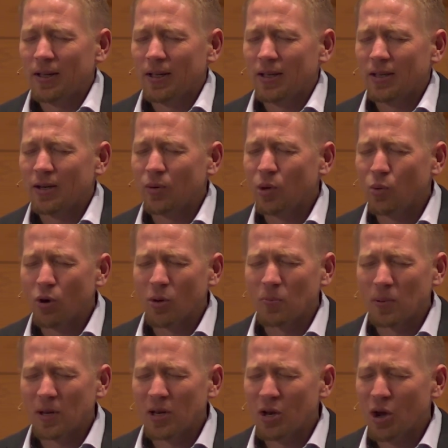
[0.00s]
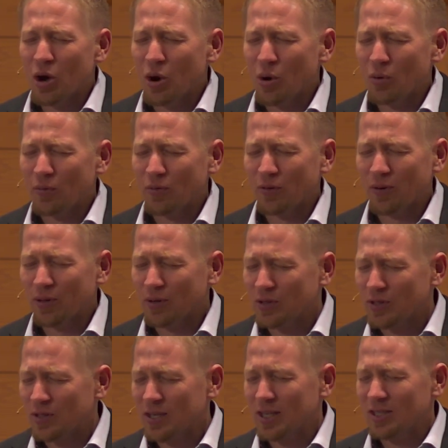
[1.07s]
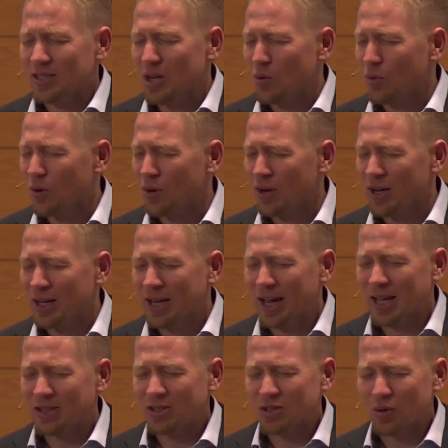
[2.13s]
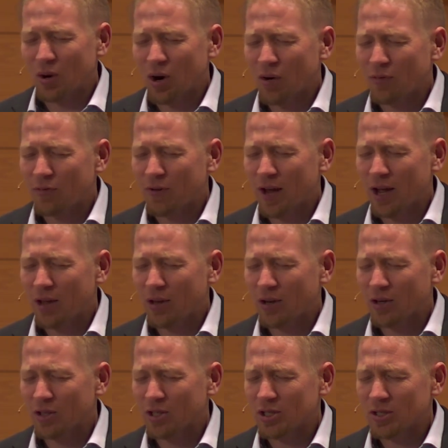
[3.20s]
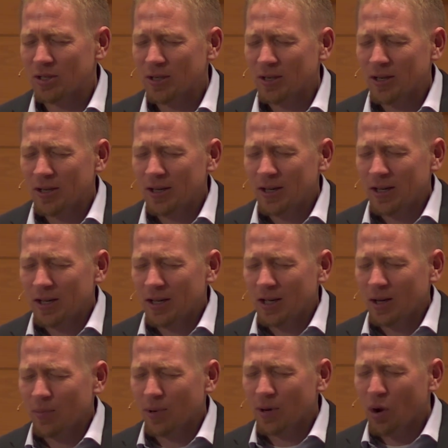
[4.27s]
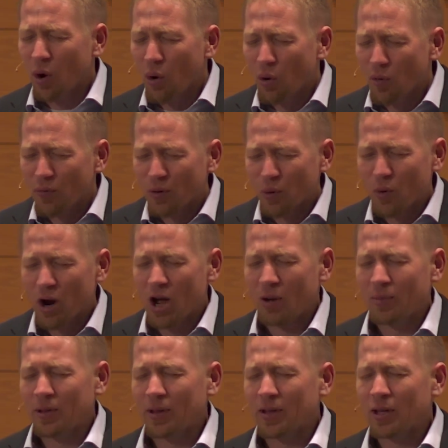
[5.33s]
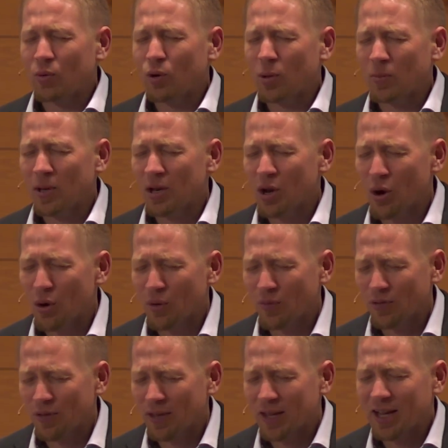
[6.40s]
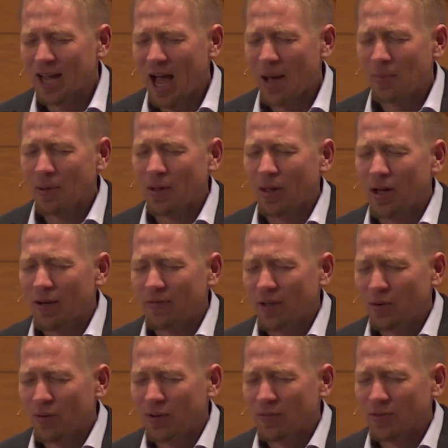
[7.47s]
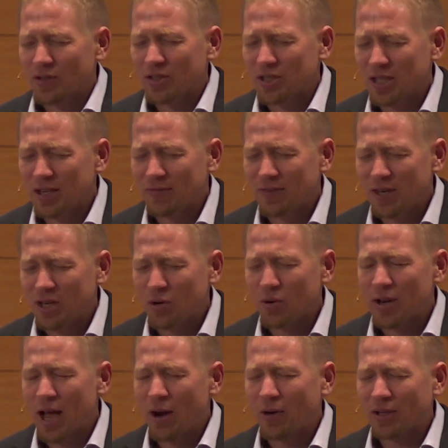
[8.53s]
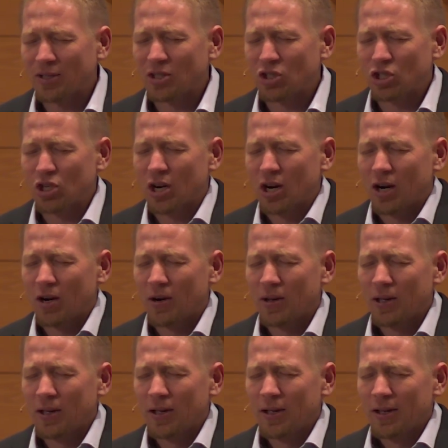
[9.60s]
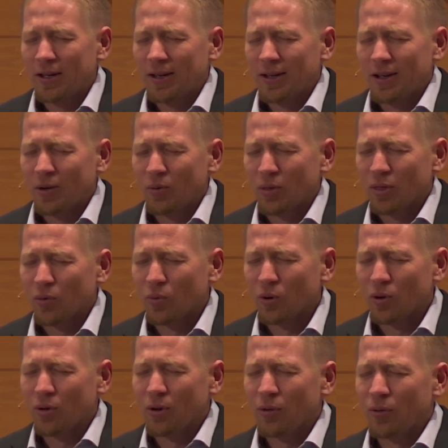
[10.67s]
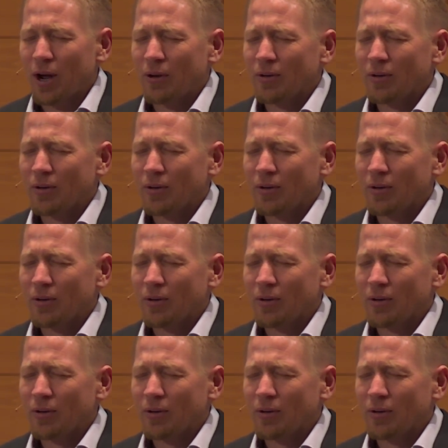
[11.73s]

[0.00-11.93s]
that we wouldn't be known for those things that we're against or our failures, but overwhelmingly we'd be known for the agape love that we've received in you and now get to share with the world around